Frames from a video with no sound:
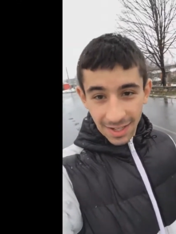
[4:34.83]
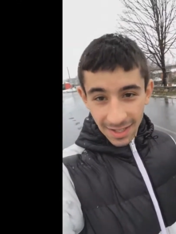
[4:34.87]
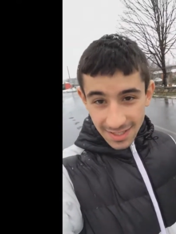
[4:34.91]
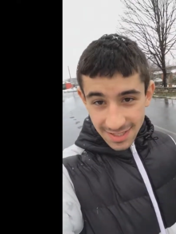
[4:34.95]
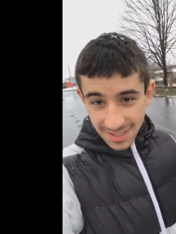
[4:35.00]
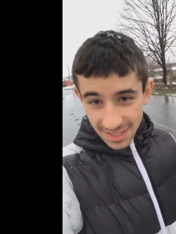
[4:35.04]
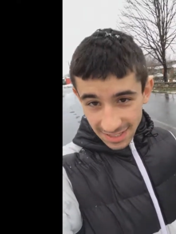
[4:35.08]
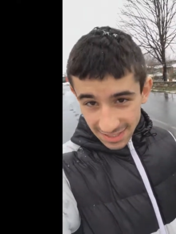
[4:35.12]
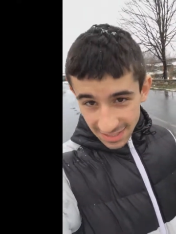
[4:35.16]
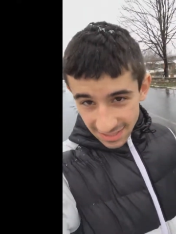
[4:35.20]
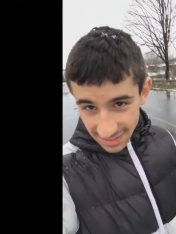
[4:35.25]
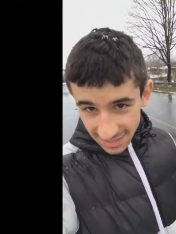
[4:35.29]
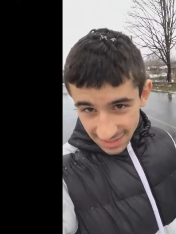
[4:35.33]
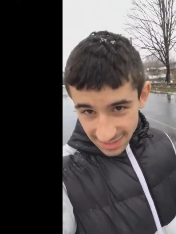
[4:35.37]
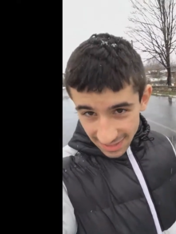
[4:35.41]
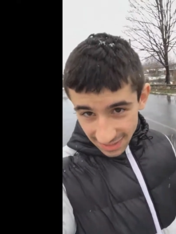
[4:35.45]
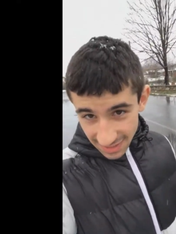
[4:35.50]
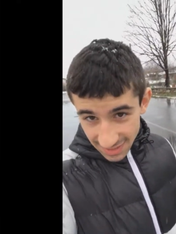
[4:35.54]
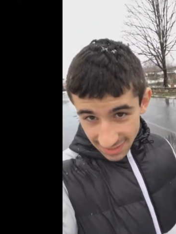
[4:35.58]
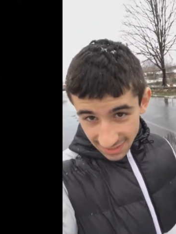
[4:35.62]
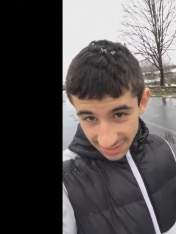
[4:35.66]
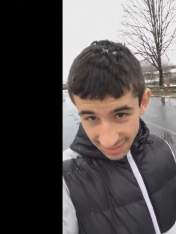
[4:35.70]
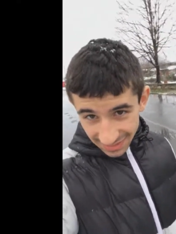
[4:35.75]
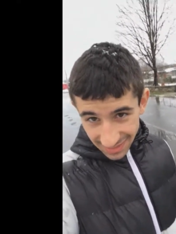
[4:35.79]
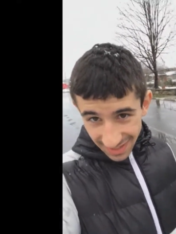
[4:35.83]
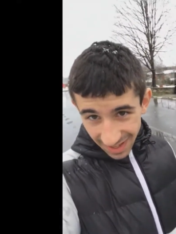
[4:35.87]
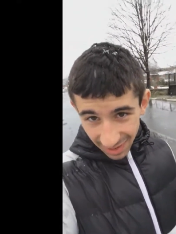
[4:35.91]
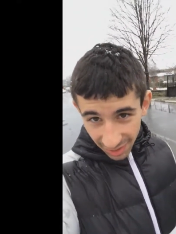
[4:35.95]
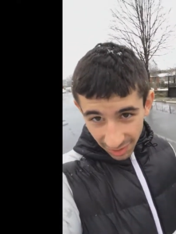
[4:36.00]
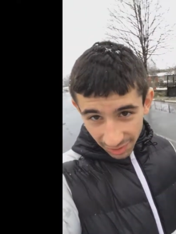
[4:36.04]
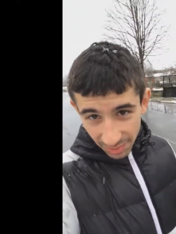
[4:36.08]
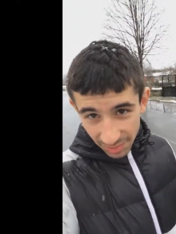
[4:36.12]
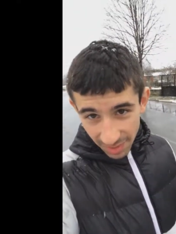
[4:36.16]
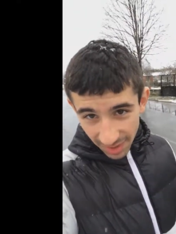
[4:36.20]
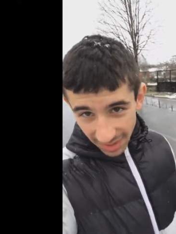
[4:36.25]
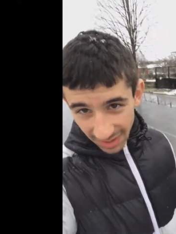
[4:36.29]
It's actually settling
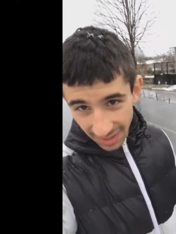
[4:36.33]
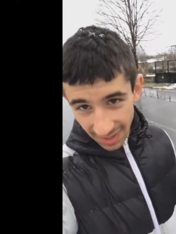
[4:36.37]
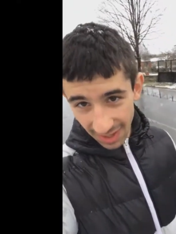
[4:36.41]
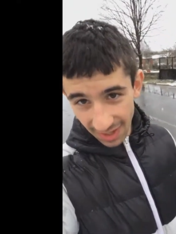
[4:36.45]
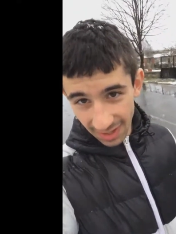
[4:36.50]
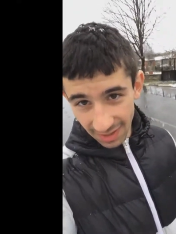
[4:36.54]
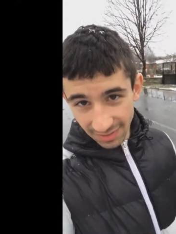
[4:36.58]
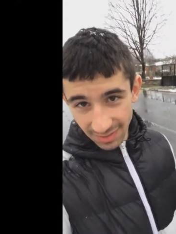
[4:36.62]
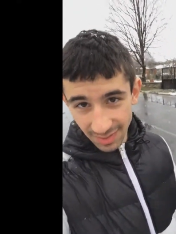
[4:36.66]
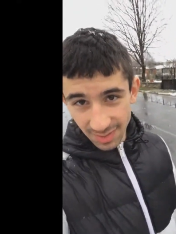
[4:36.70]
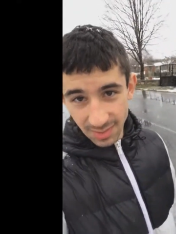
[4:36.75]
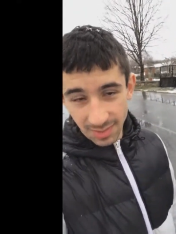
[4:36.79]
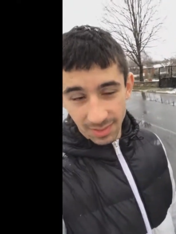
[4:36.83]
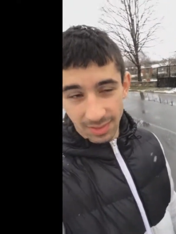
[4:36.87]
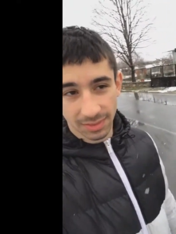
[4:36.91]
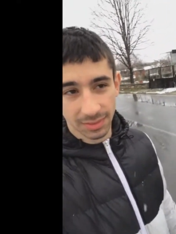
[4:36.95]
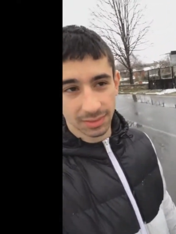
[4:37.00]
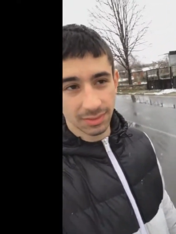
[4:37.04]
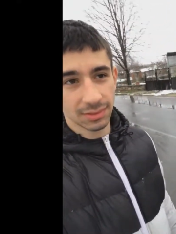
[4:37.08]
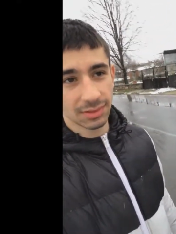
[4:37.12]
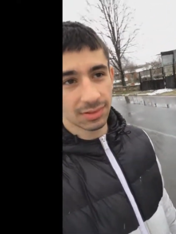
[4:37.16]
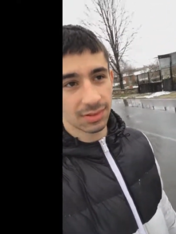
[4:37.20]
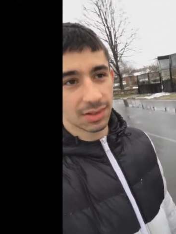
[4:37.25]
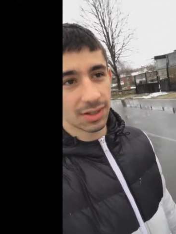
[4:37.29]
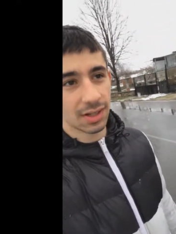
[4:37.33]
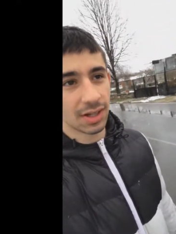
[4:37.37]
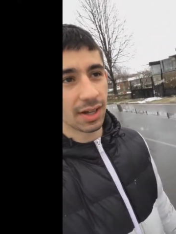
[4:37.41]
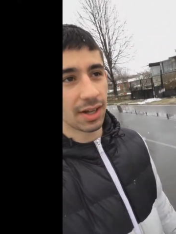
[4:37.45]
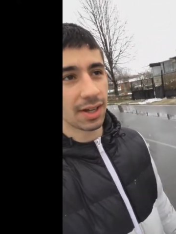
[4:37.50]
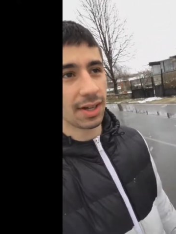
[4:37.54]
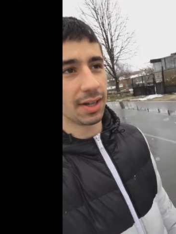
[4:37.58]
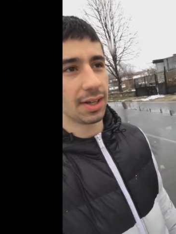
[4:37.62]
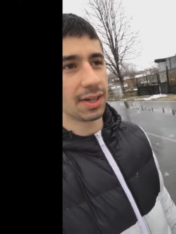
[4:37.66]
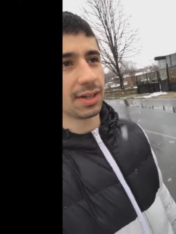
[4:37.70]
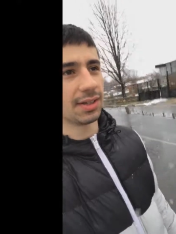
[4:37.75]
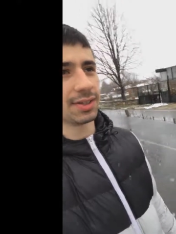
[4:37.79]
down on my hair as well.
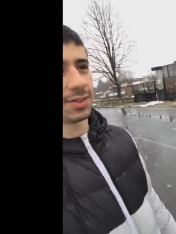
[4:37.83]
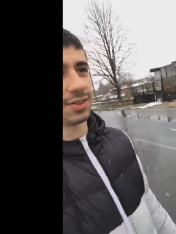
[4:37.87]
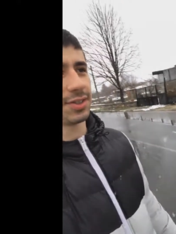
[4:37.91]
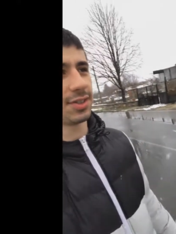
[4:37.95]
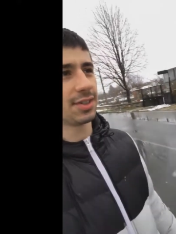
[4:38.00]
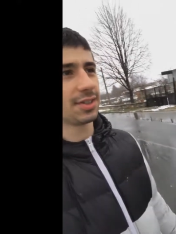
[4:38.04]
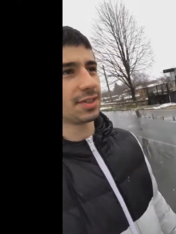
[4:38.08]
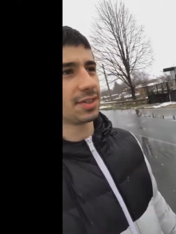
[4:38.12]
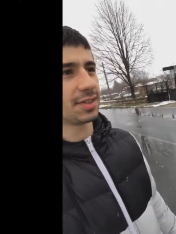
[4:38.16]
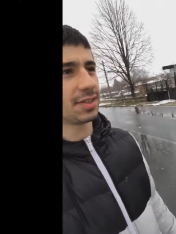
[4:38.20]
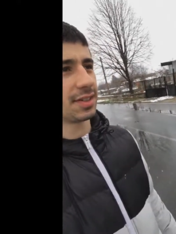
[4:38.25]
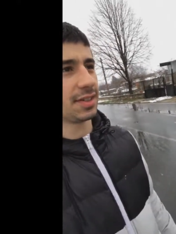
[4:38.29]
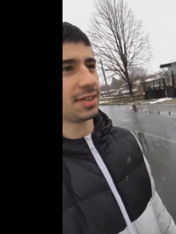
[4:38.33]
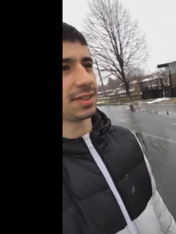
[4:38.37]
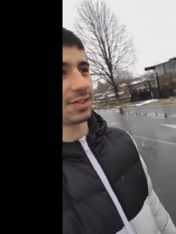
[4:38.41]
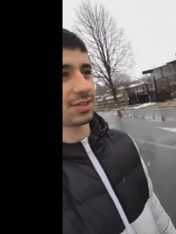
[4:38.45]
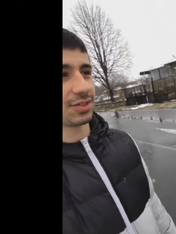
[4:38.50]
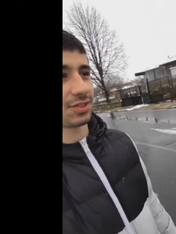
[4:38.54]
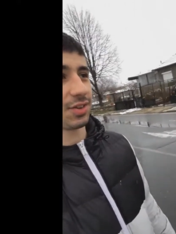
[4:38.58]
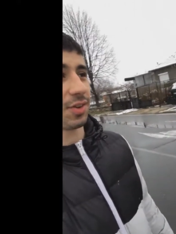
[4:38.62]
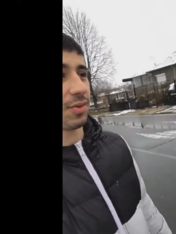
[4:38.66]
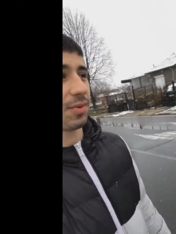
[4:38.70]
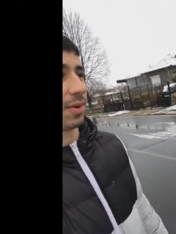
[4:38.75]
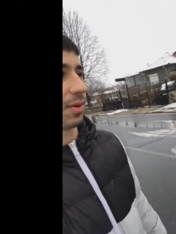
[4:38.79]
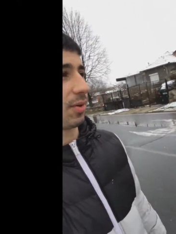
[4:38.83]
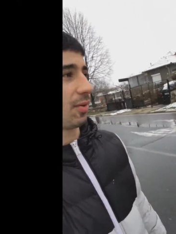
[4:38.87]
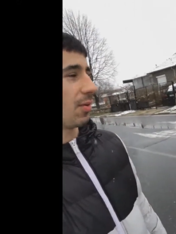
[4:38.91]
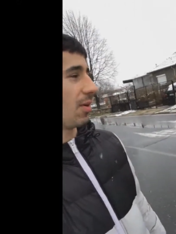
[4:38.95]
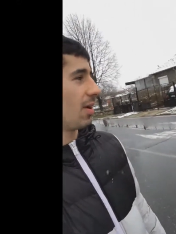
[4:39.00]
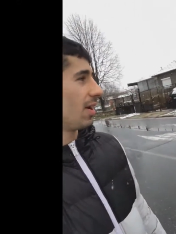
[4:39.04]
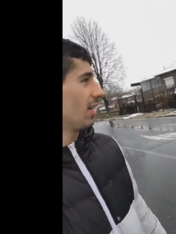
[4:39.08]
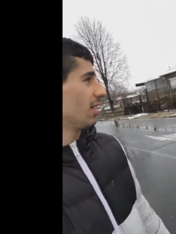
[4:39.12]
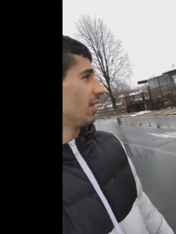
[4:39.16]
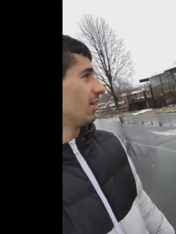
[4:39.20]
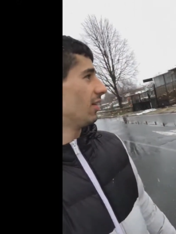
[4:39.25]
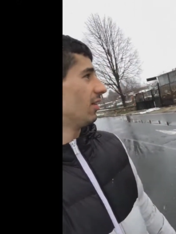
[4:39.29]
As you can see, it's snowing
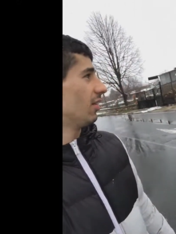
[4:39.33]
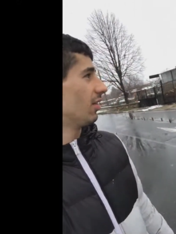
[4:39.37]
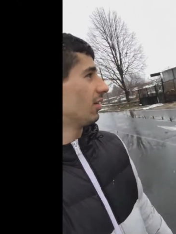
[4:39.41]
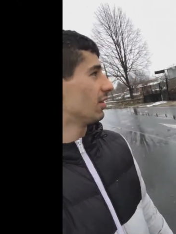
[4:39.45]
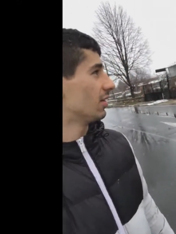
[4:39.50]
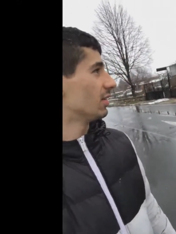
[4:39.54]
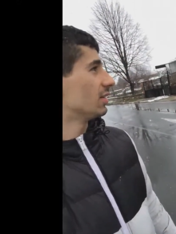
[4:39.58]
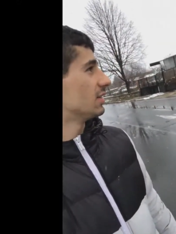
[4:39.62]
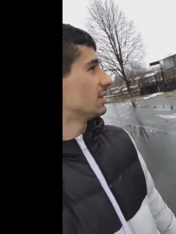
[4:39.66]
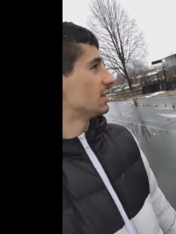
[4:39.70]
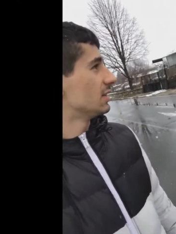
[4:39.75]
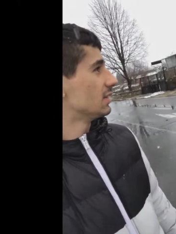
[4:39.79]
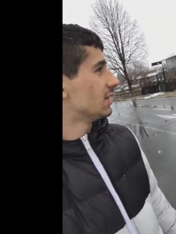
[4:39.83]
quite a lot.